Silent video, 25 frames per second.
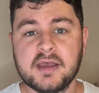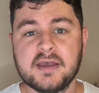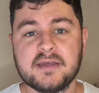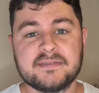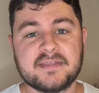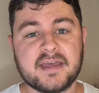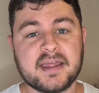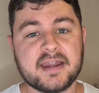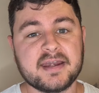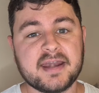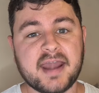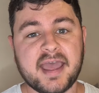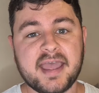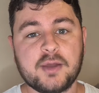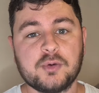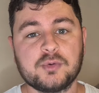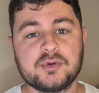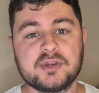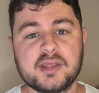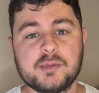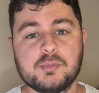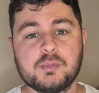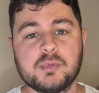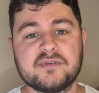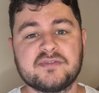They nailed
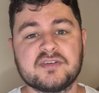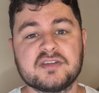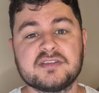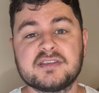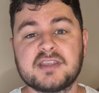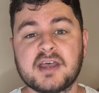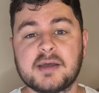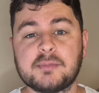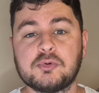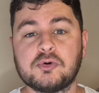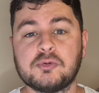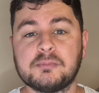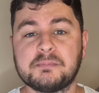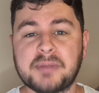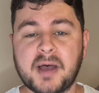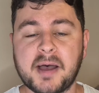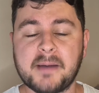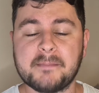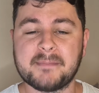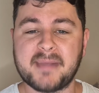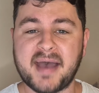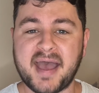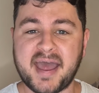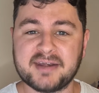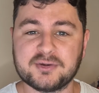him with a double
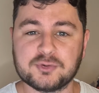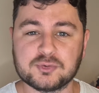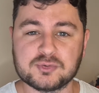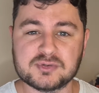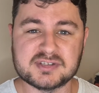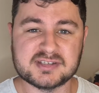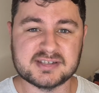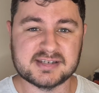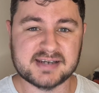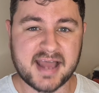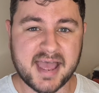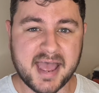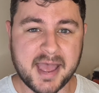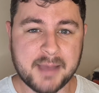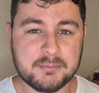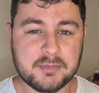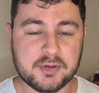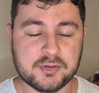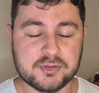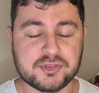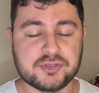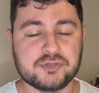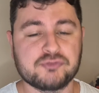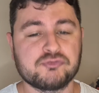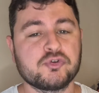pump handle slam
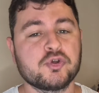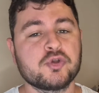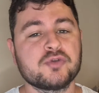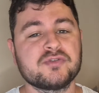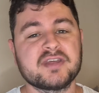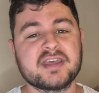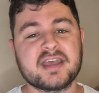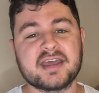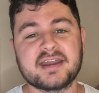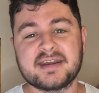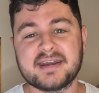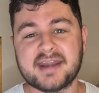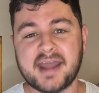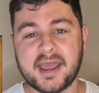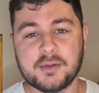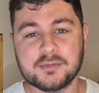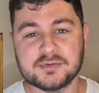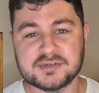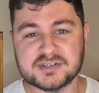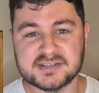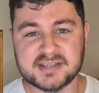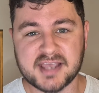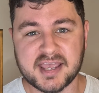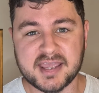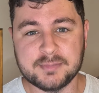through the
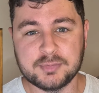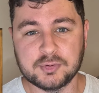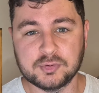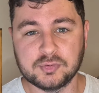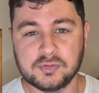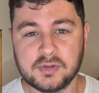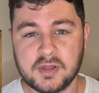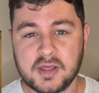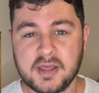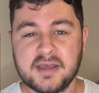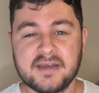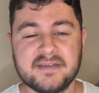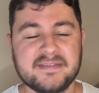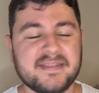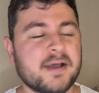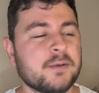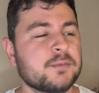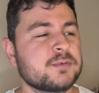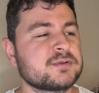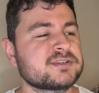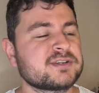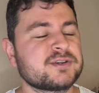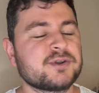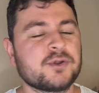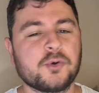announce table. That
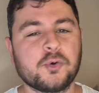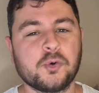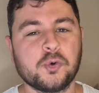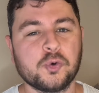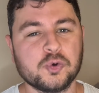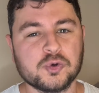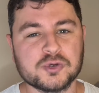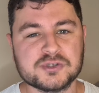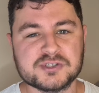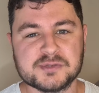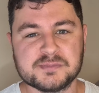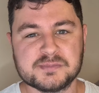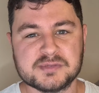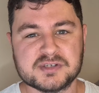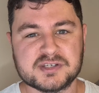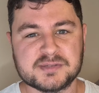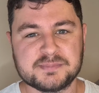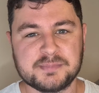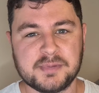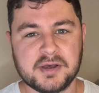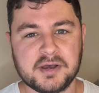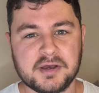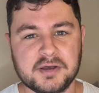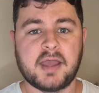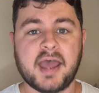was an awesome
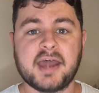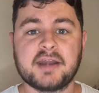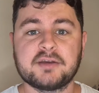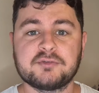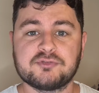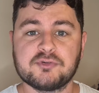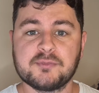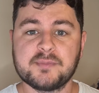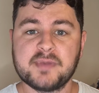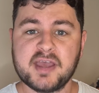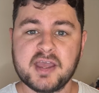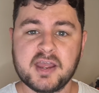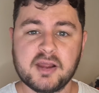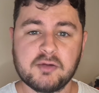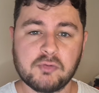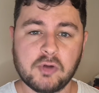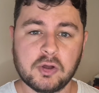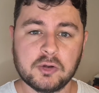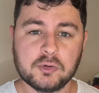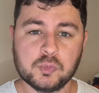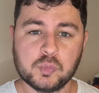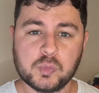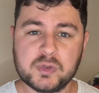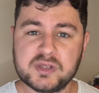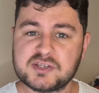spot, and from here
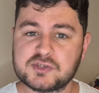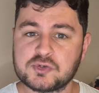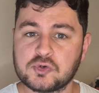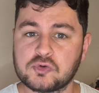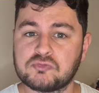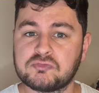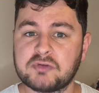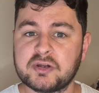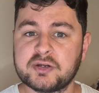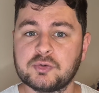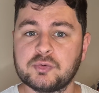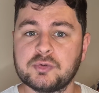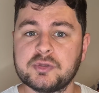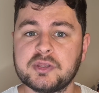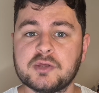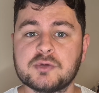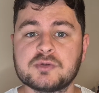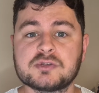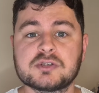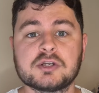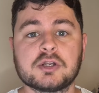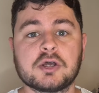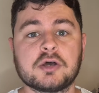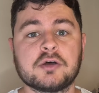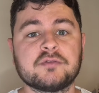on we saw Riddle
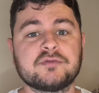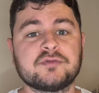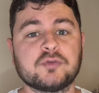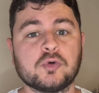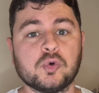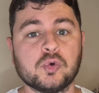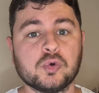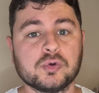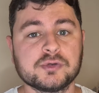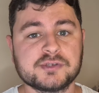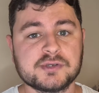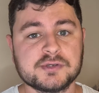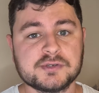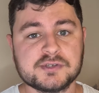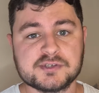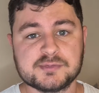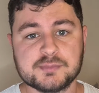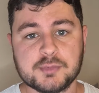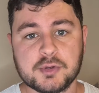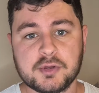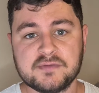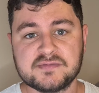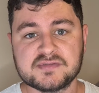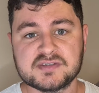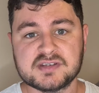use a lot of Orton's
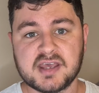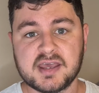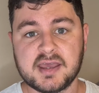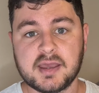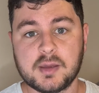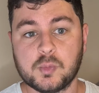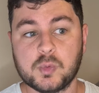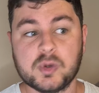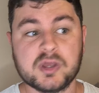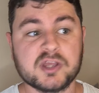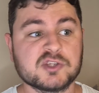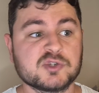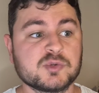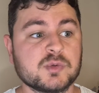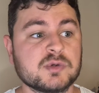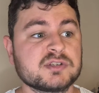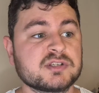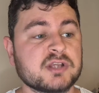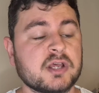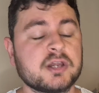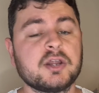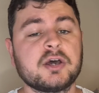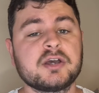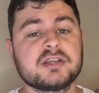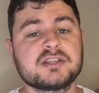moveset, which was
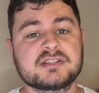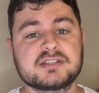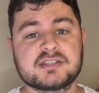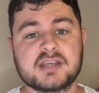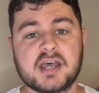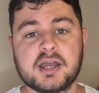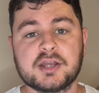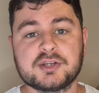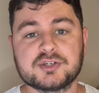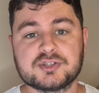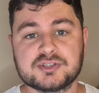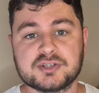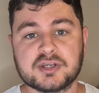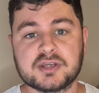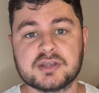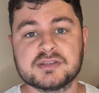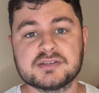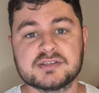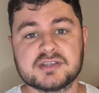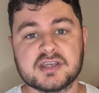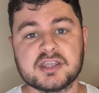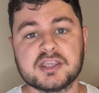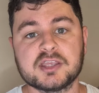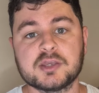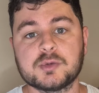a nice touch to
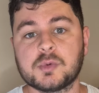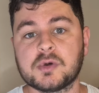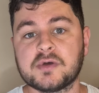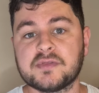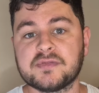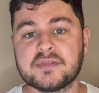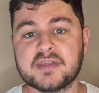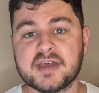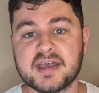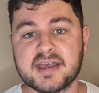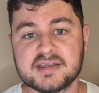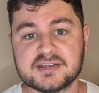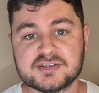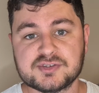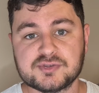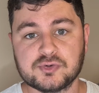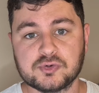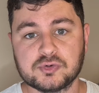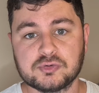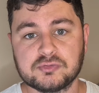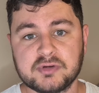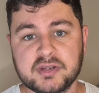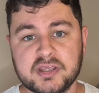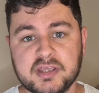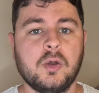continue on their story,